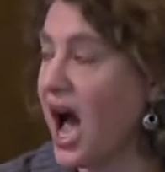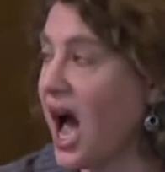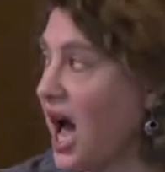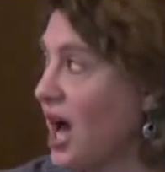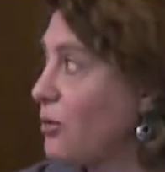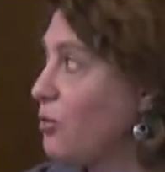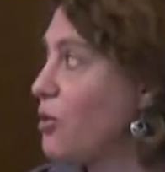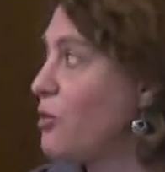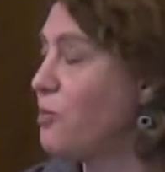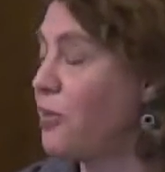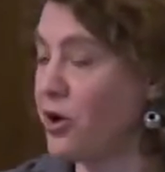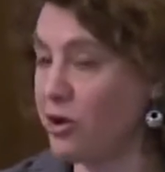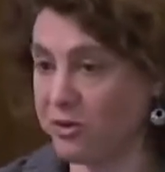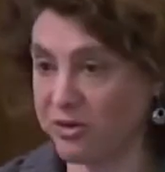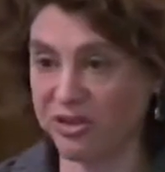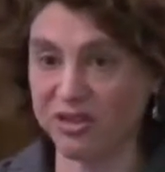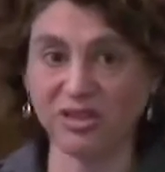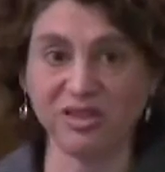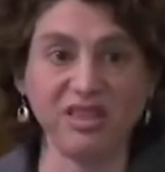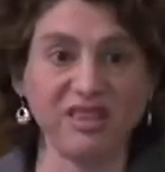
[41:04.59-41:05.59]
I will
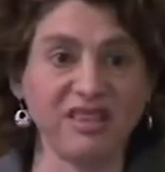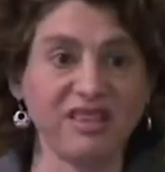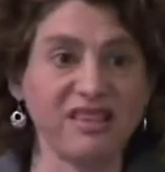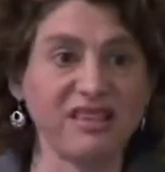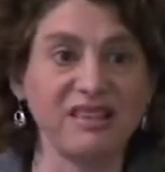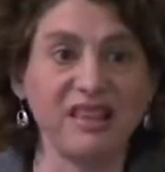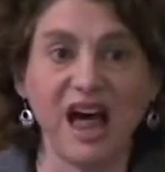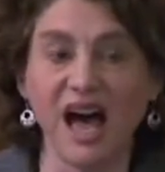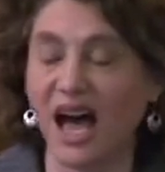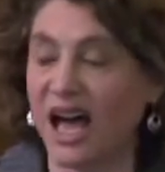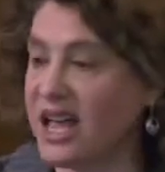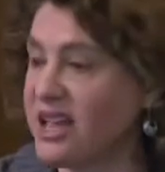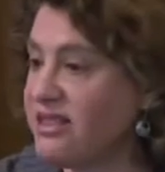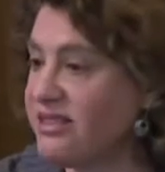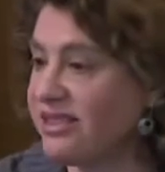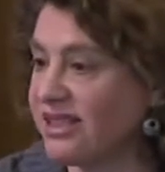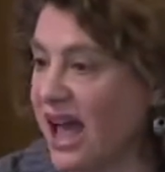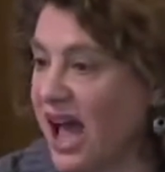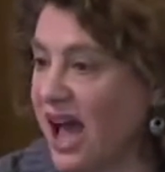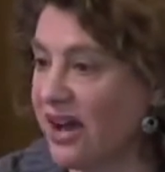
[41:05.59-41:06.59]
post the
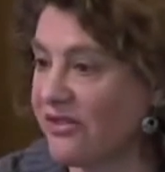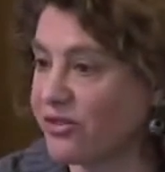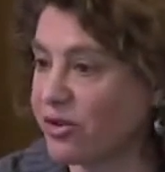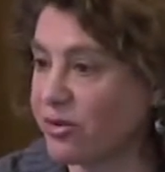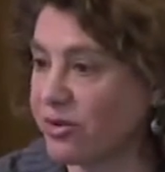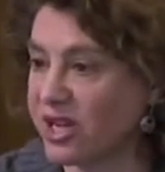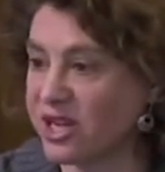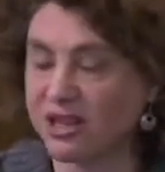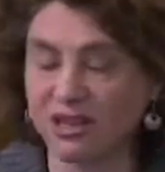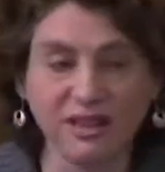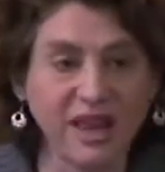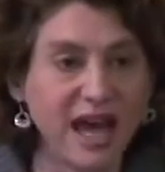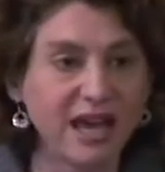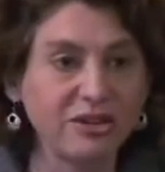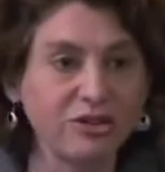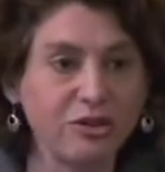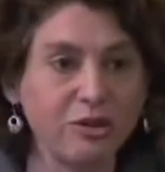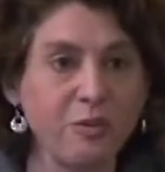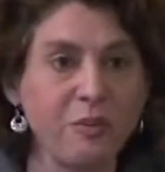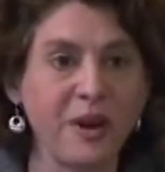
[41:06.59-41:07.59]
slides after each
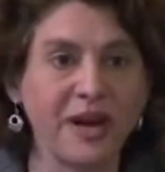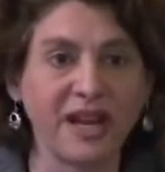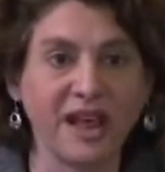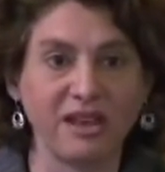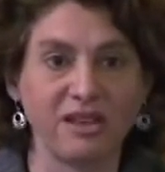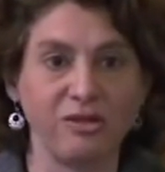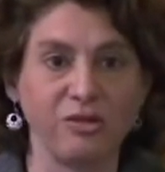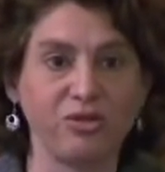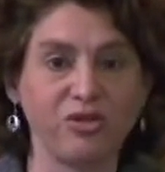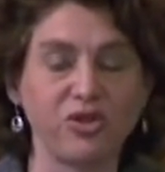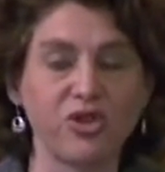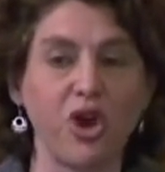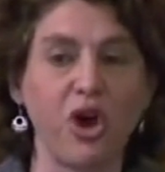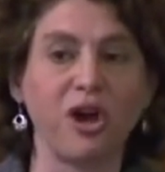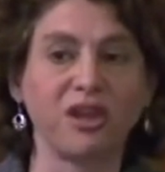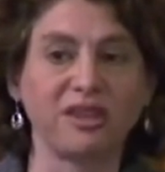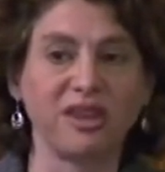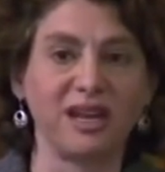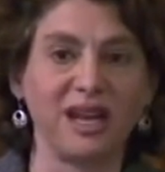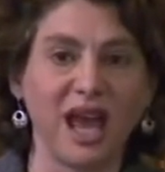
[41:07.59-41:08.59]
lecture, but as you
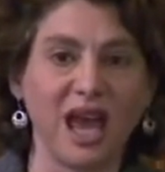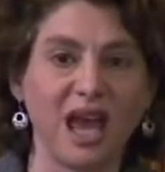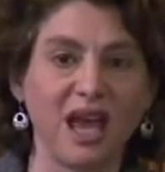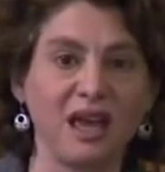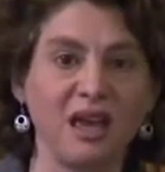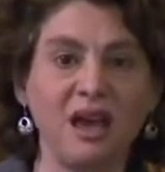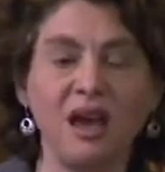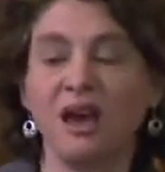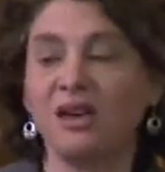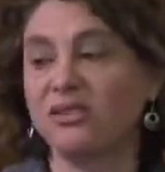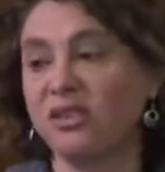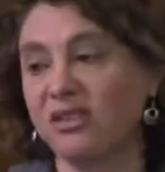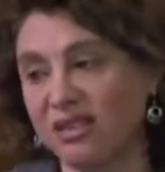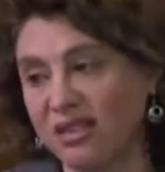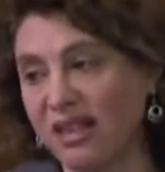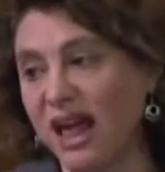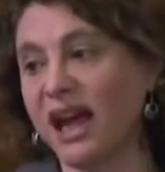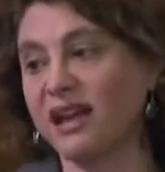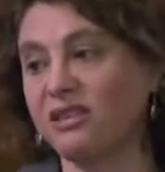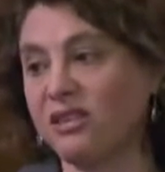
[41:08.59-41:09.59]
saw today, the
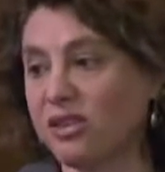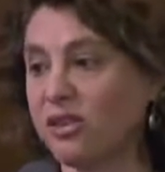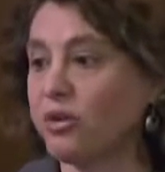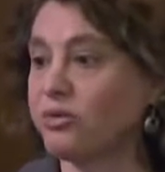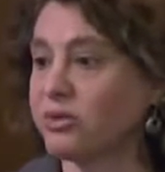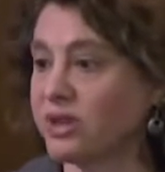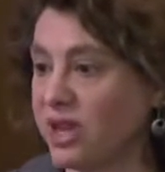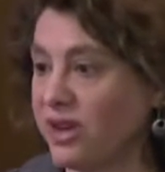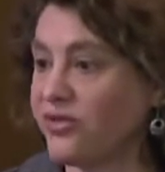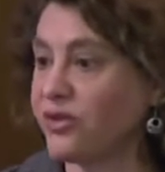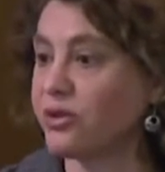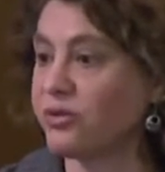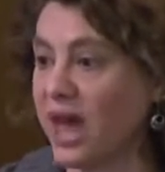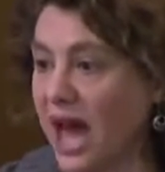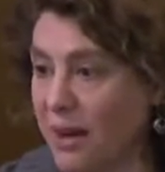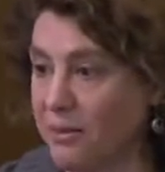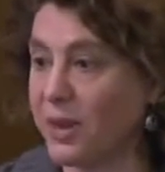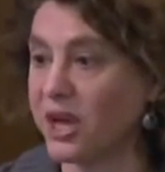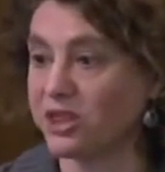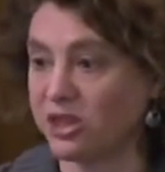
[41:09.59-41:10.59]
slides don't give you
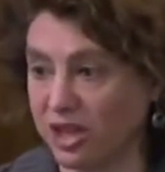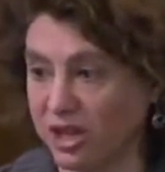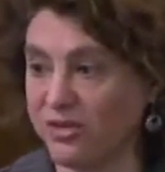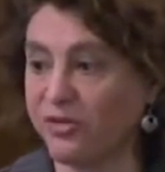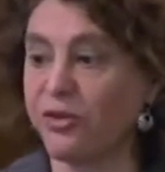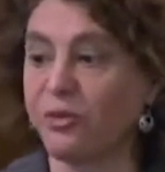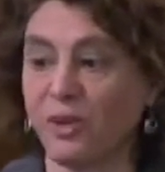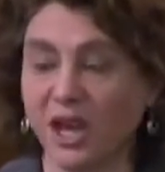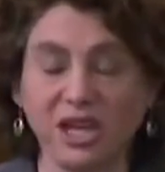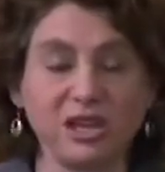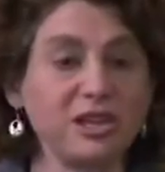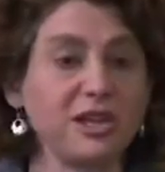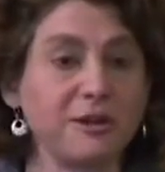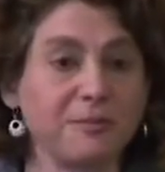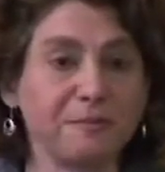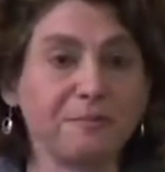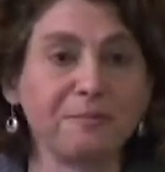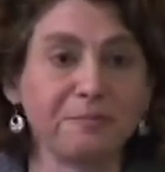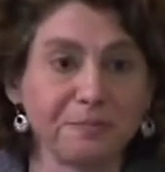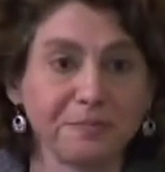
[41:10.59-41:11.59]
that much
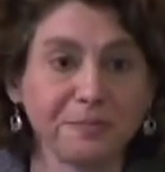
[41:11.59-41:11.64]
information.